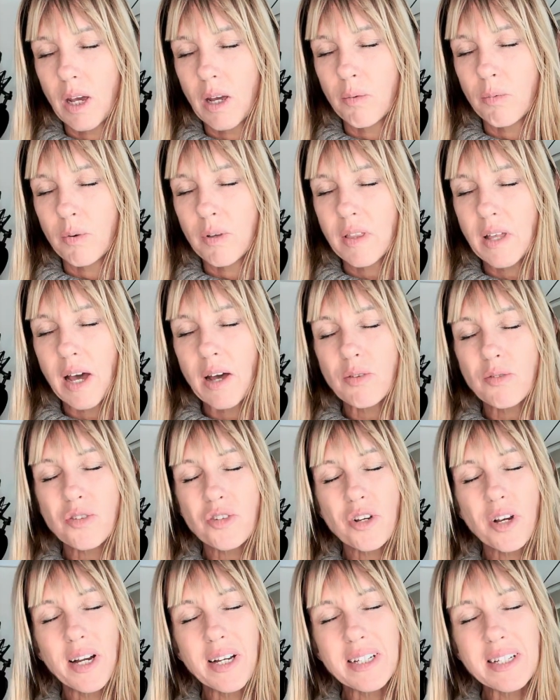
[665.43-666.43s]
Without
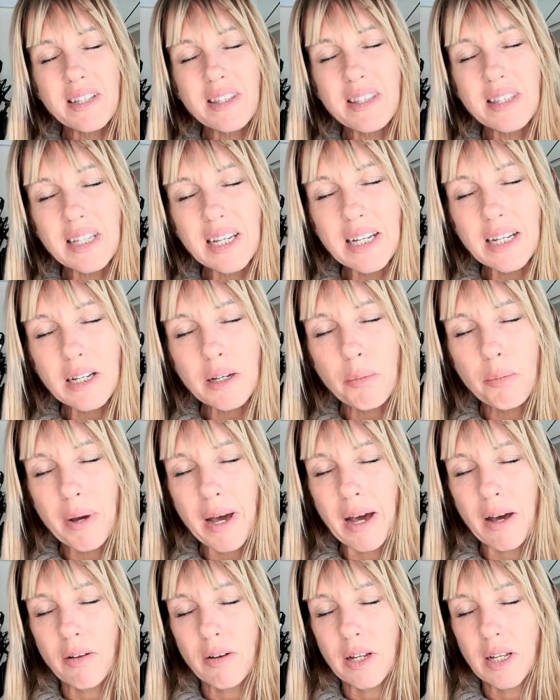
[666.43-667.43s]
trying to think
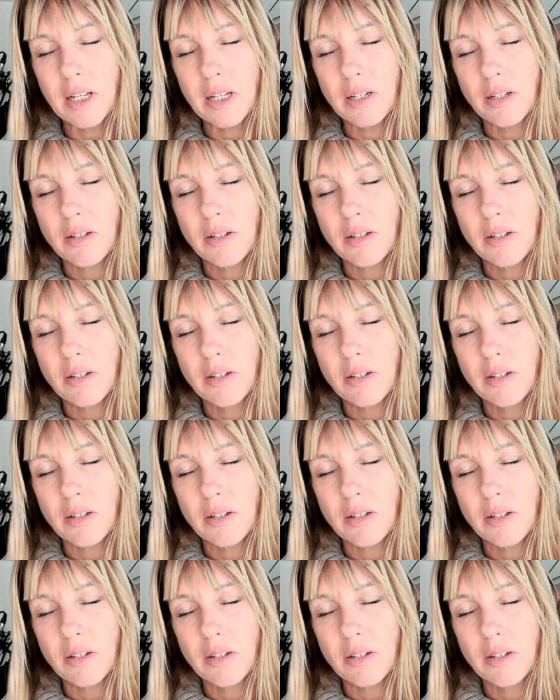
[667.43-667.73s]
about it,